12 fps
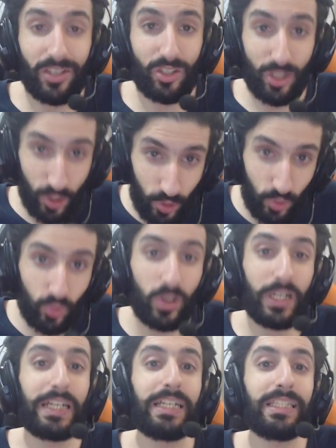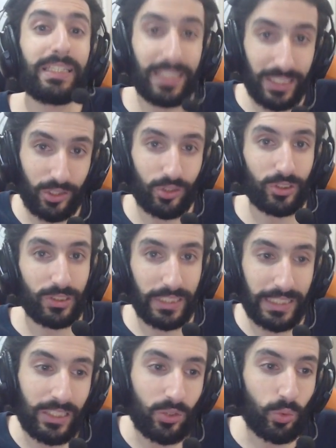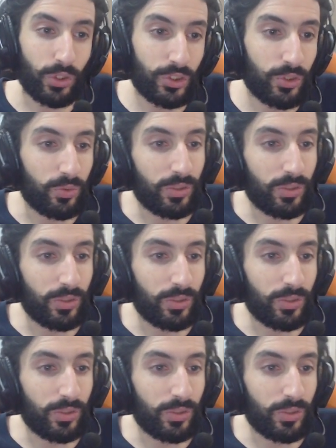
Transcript: two years in Guild Wars 2.